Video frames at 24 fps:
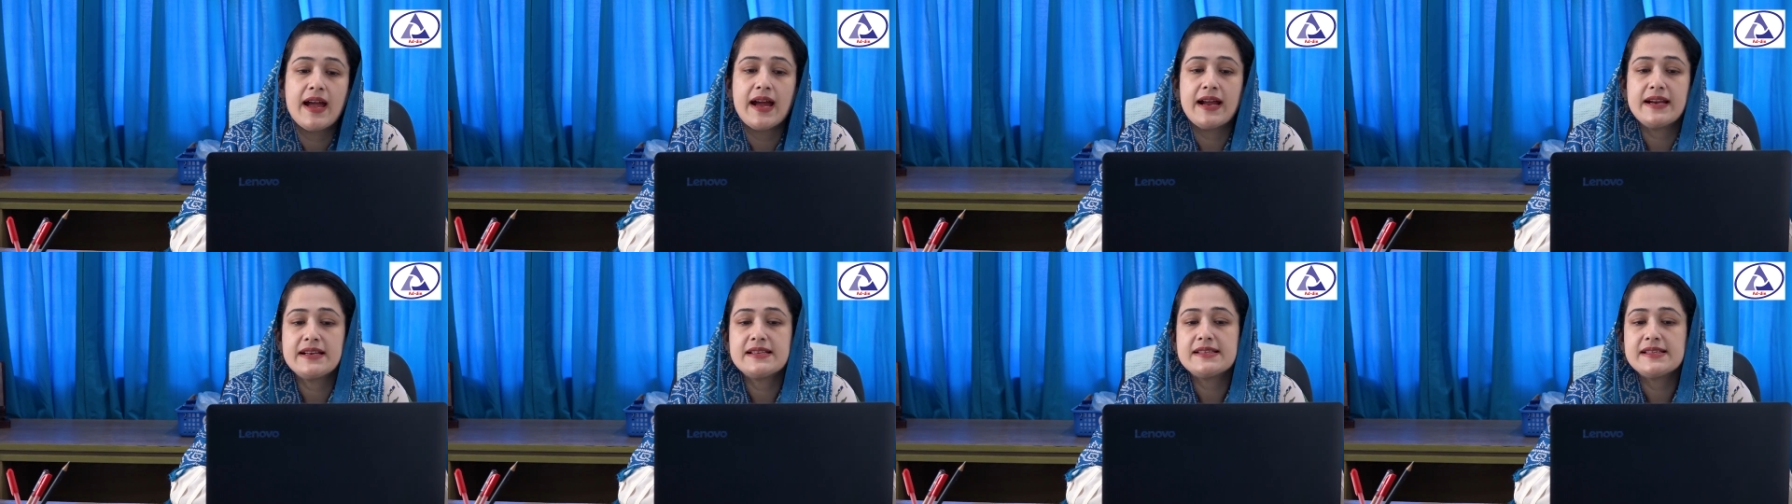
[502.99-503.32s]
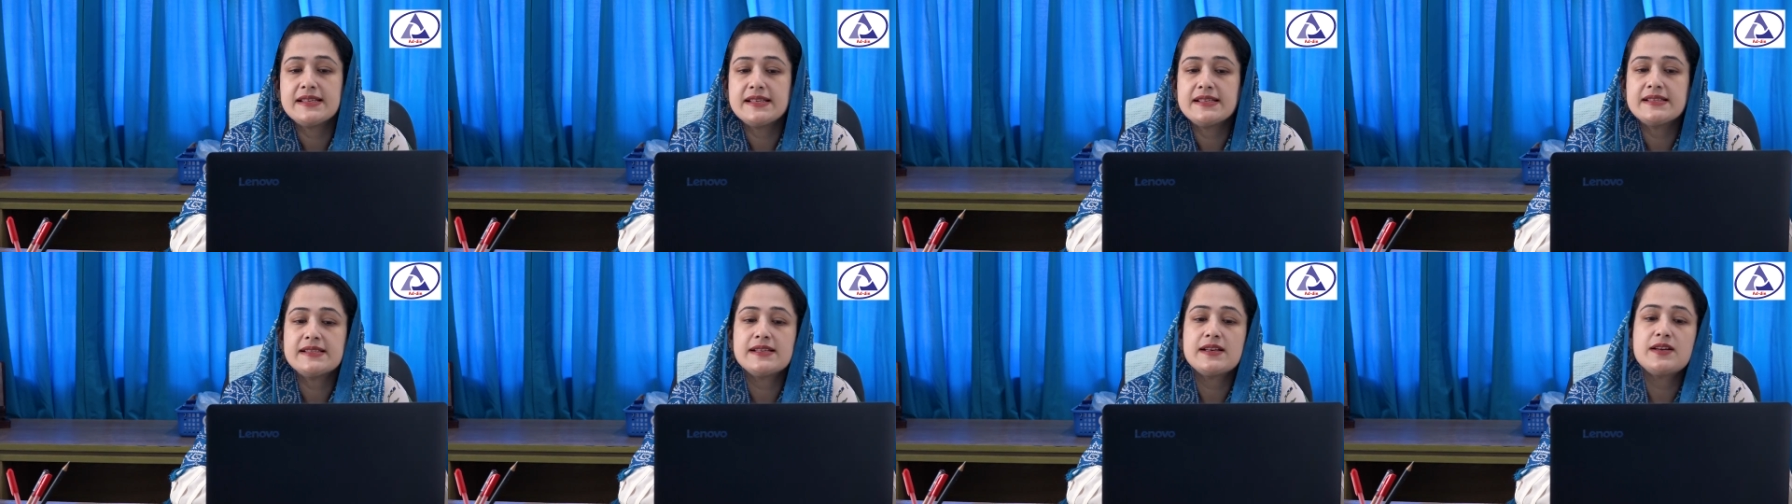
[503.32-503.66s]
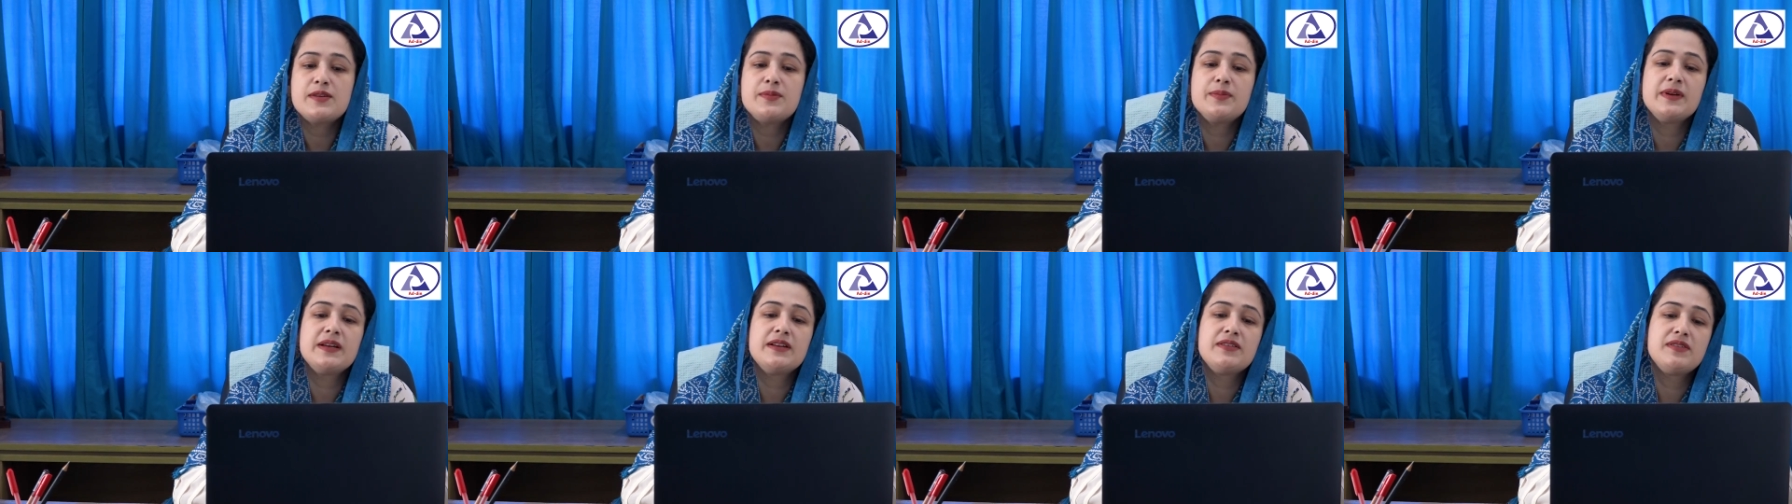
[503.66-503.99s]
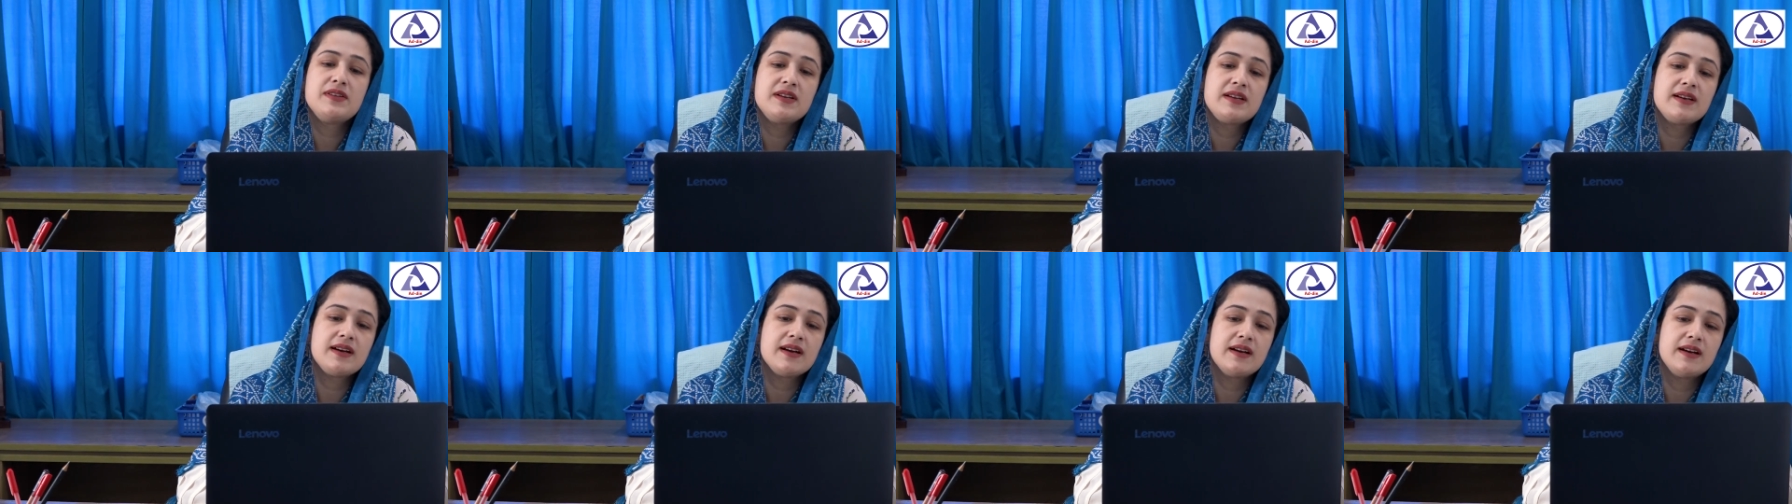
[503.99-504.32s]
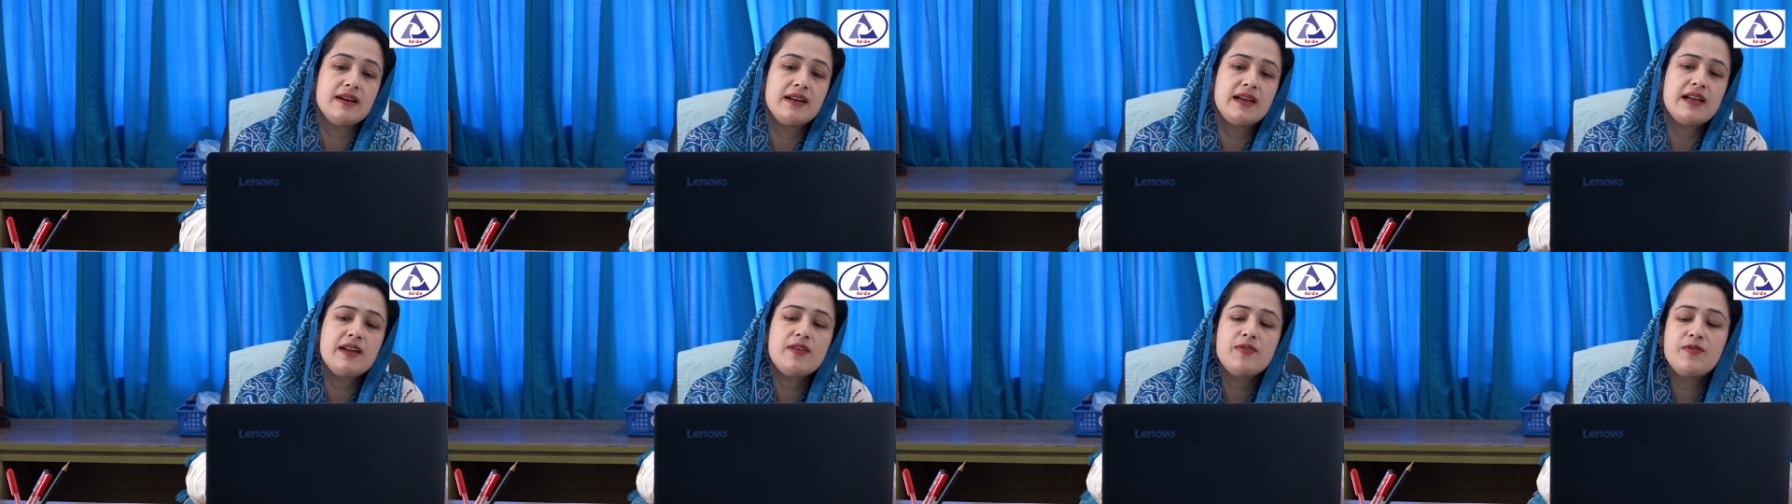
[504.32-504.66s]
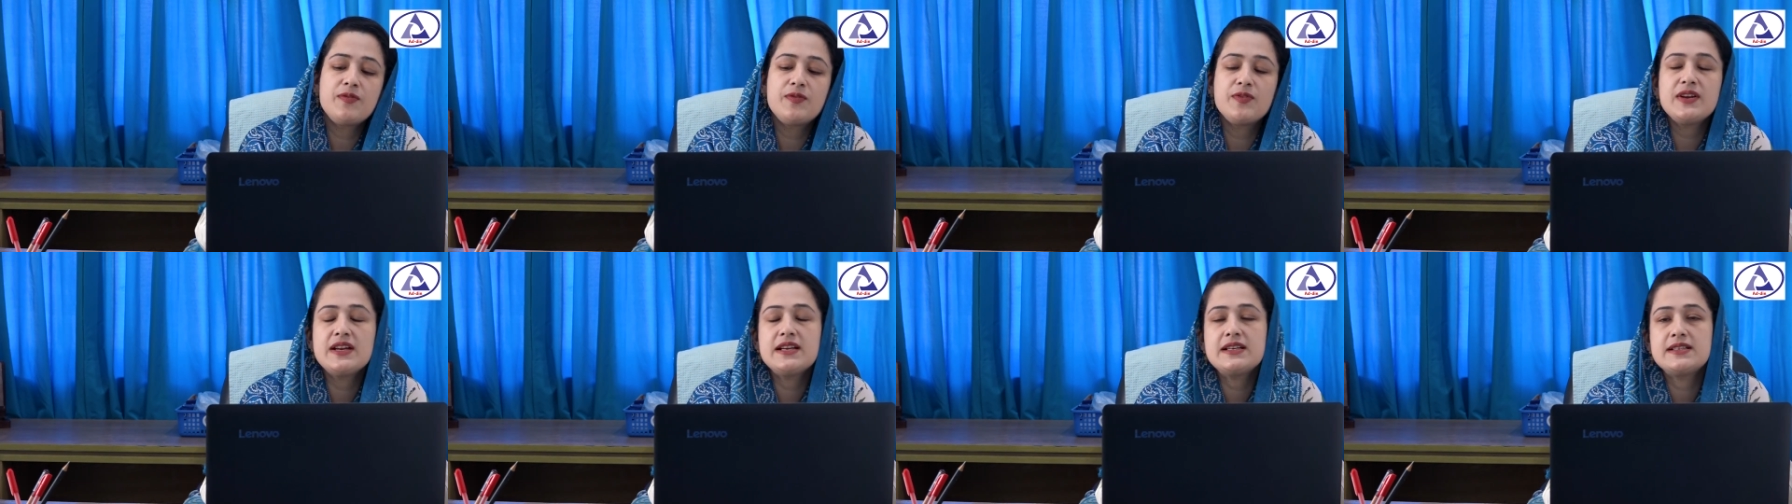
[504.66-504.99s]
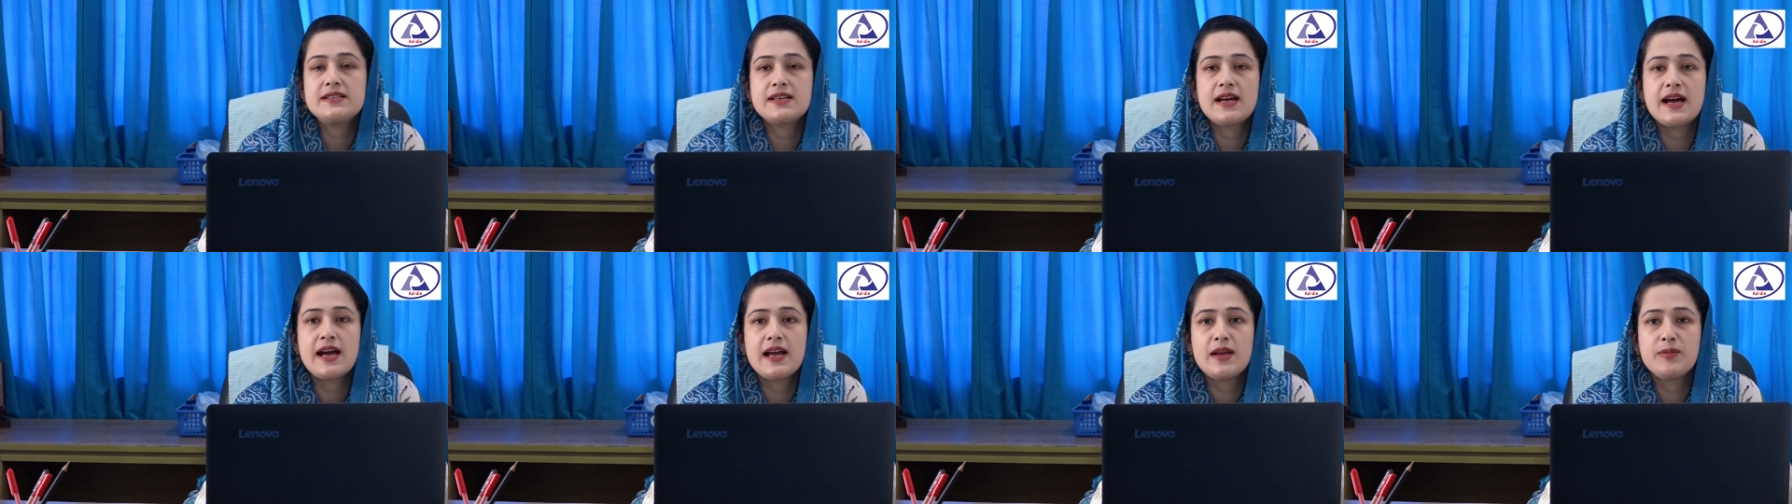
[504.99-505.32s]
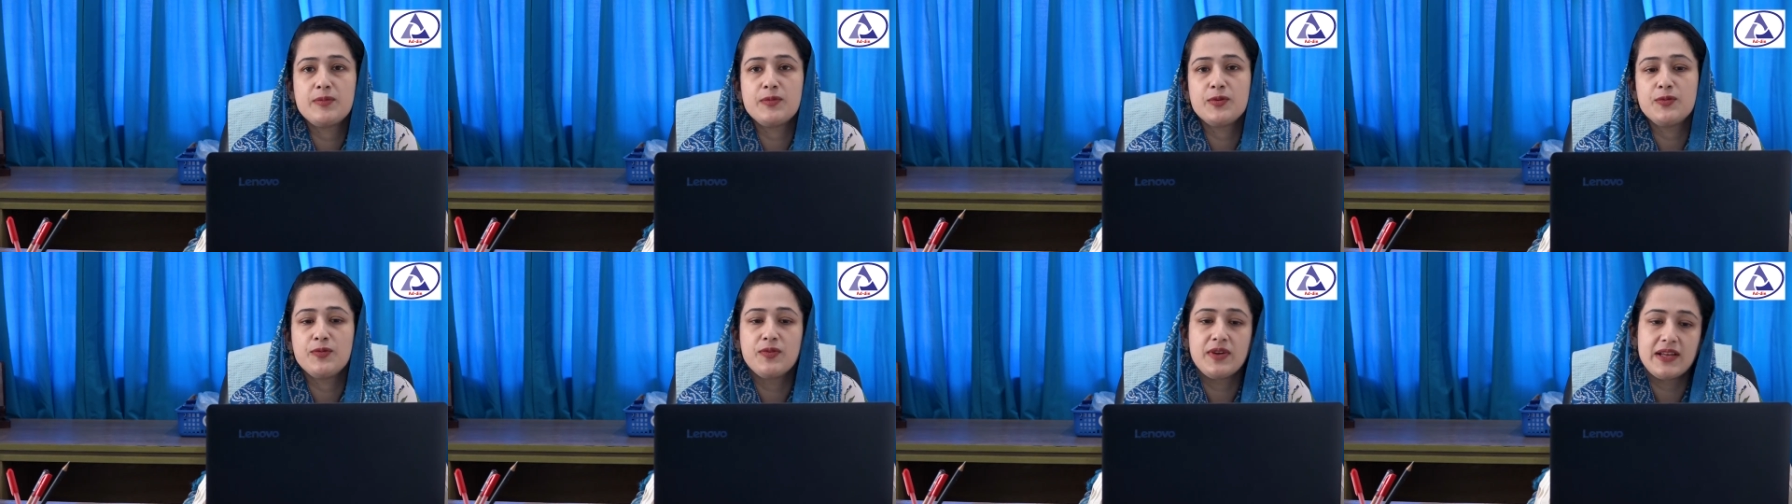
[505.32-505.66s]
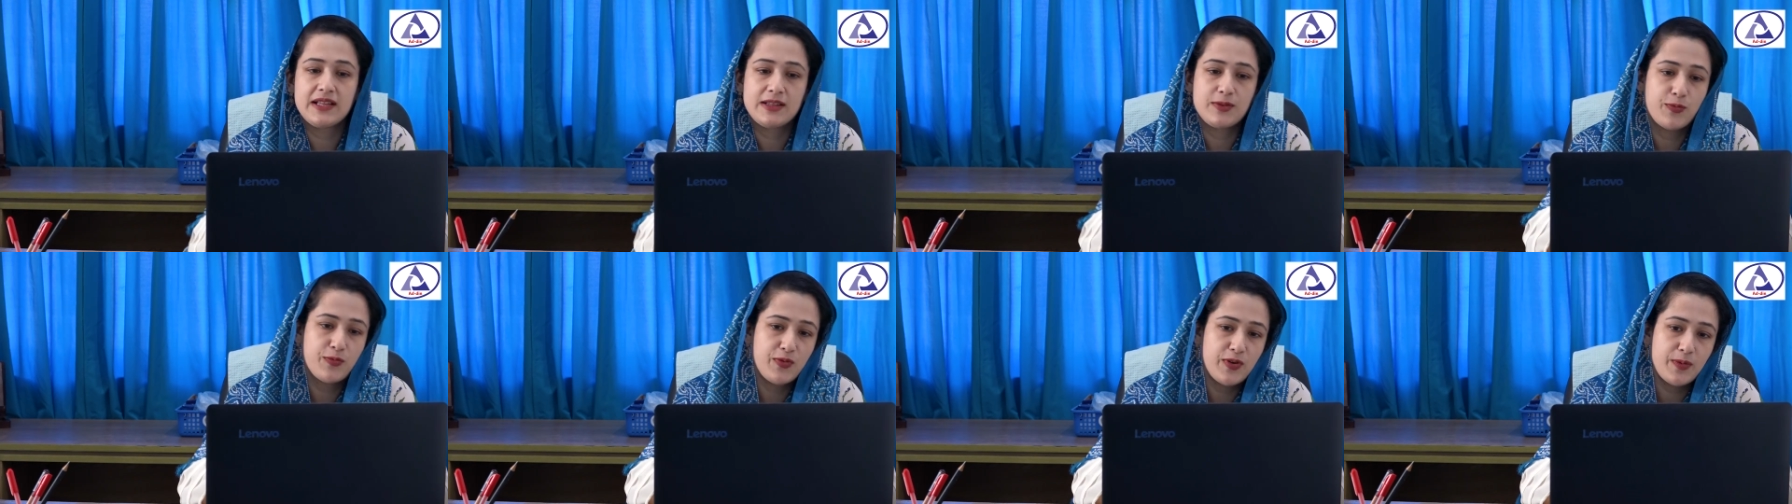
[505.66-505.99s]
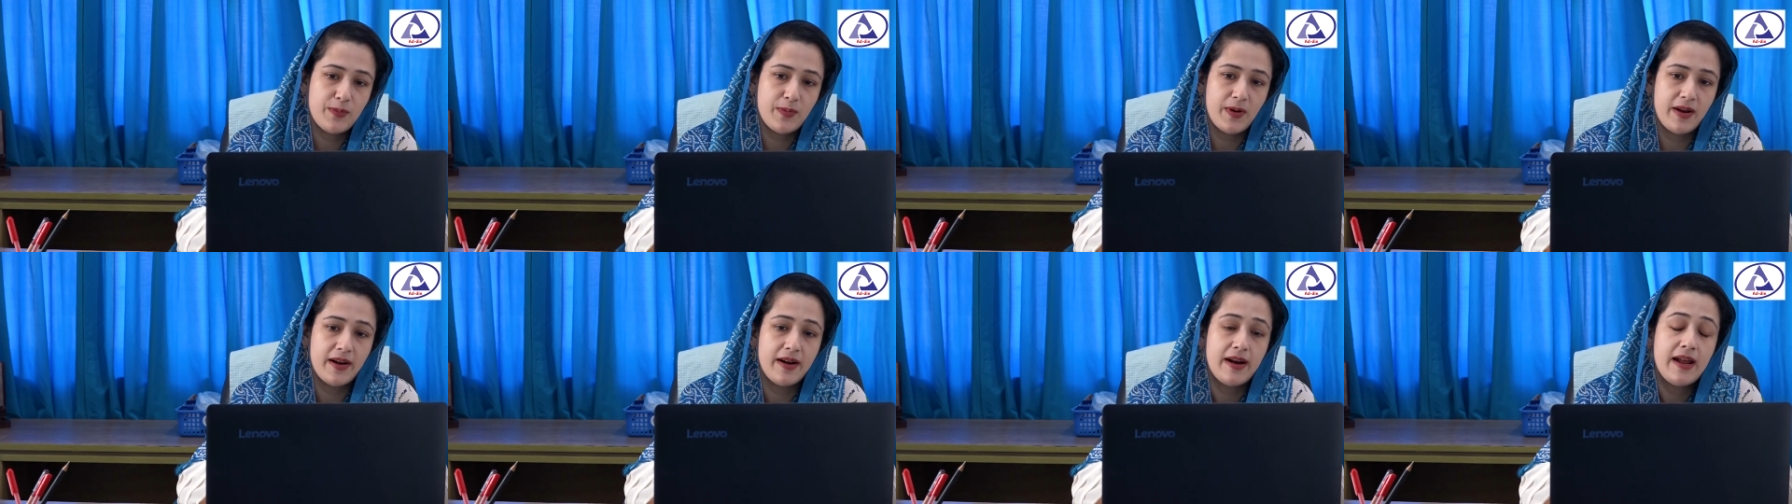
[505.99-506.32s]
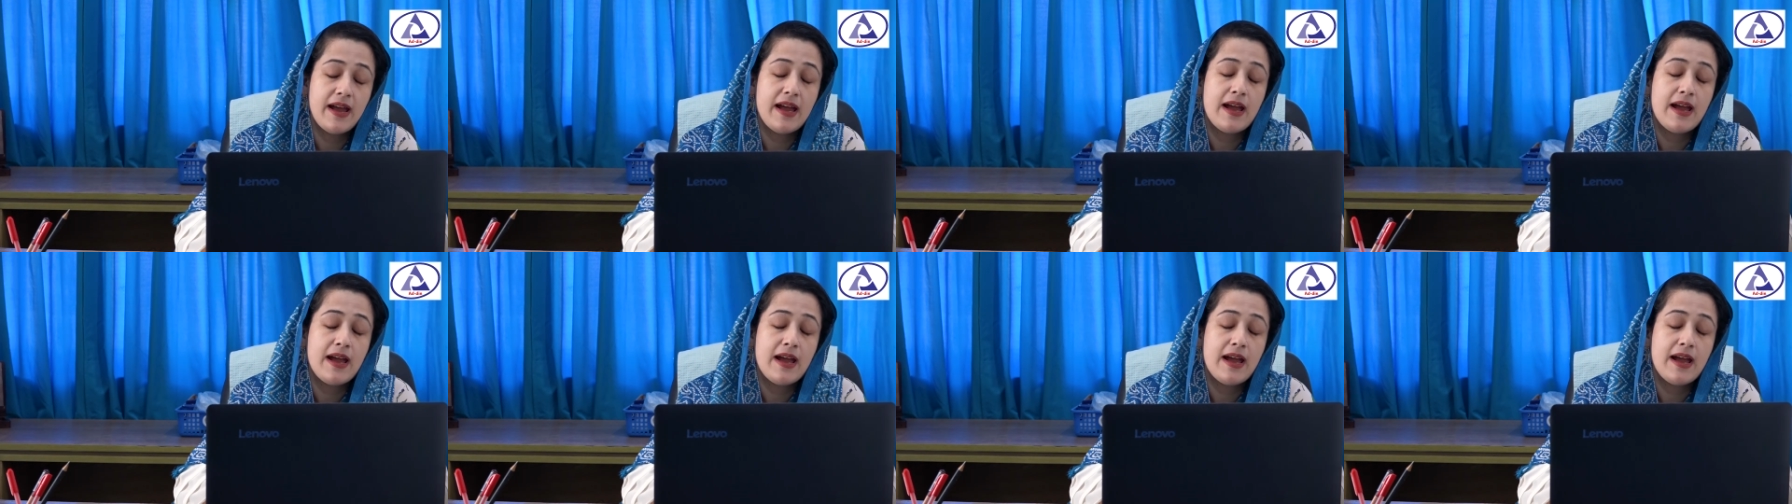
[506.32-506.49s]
and seizure may recur every time with fever.